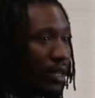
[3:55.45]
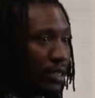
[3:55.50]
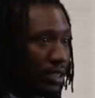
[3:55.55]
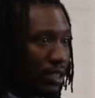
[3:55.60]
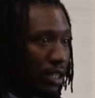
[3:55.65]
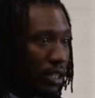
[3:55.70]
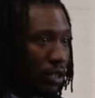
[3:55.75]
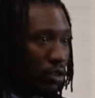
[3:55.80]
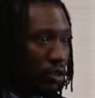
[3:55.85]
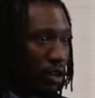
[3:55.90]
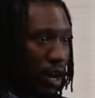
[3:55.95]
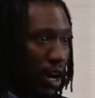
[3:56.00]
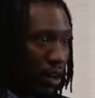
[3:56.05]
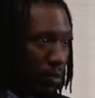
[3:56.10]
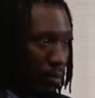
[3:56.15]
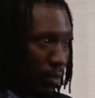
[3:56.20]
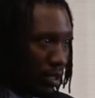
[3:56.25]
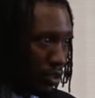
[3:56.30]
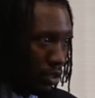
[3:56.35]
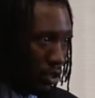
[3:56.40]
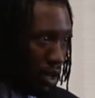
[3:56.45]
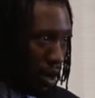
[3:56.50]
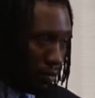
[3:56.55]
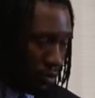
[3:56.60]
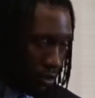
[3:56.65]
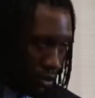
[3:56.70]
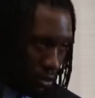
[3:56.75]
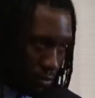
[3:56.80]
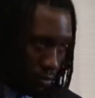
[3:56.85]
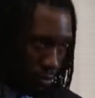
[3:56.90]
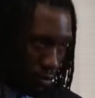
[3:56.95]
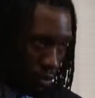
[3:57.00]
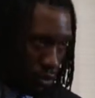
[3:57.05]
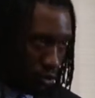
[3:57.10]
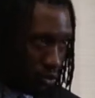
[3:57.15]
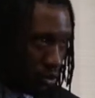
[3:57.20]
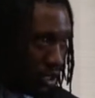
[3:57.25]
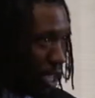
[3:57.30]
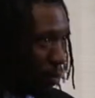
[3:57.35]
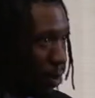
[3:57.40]
by my senior non-commissioned officer,
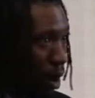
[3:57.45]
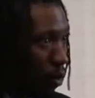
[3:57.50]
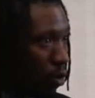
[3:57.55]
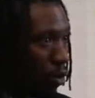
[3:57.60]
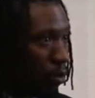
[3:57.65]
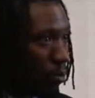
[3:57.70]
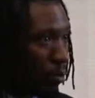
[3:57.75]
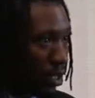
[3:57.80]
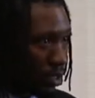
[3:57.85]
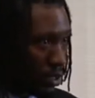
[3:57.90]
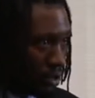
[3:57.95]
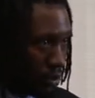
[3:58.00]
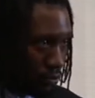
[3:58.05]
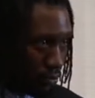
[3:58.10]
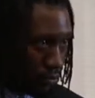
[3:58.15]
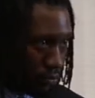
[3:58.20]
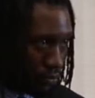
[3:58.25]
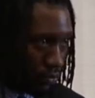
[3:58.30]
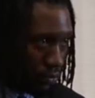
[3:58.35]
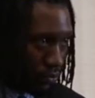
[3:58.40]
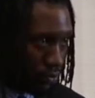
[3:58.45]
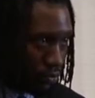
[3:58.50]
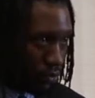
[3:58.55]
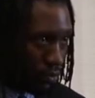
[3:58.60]
whose name I won't mention.